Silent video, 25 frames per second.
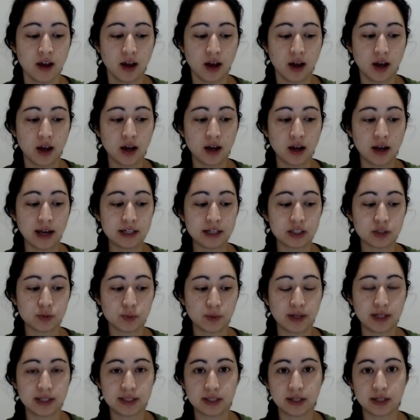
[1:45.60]
I just
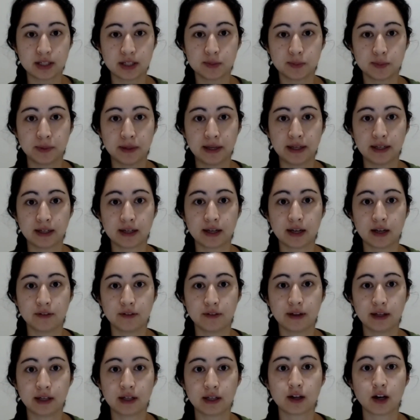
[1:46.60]
wanted to explain kind of
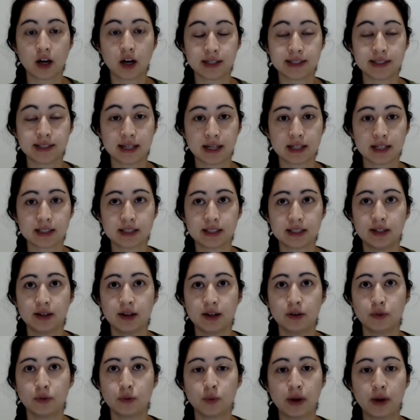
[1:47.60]
like context
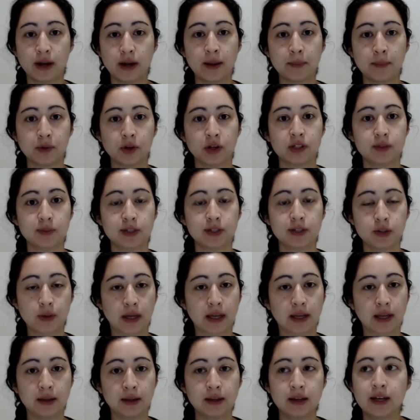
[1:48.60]
of what I'm going to be
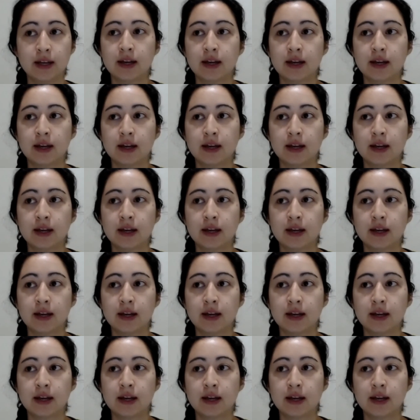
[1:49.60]
doing,